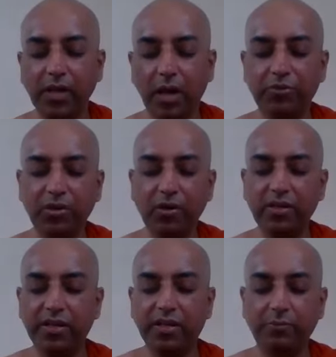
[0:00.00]
observed,
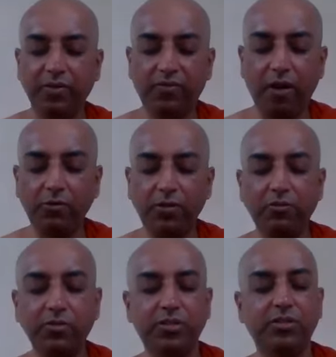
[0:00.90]
that can be found
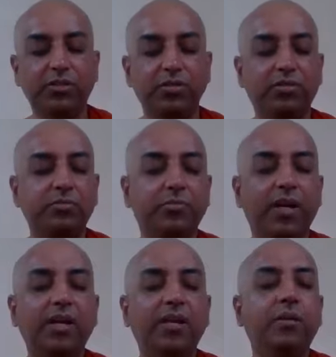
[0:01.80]
out
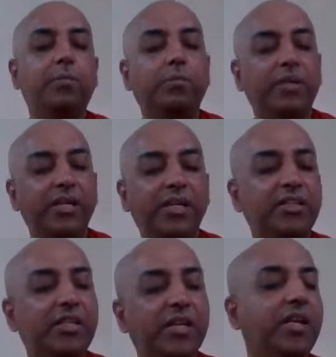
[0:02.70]
by
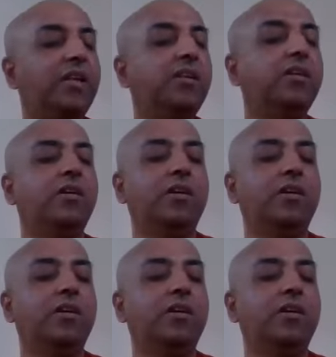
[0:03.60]
meditation again.